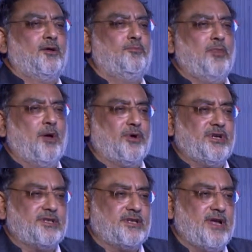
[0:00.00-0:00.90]
Mehbub
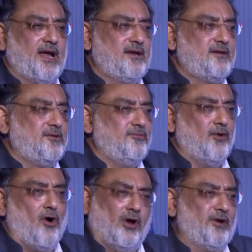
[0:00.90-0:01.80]
just said,
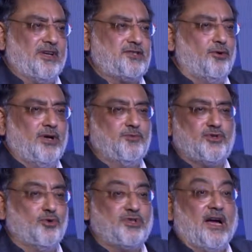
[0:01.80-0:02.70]
all of us told him,
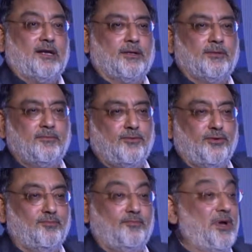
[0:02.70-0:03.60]
suicidal,
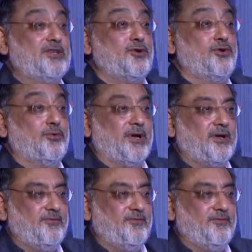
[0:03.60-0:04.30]
please don't do it.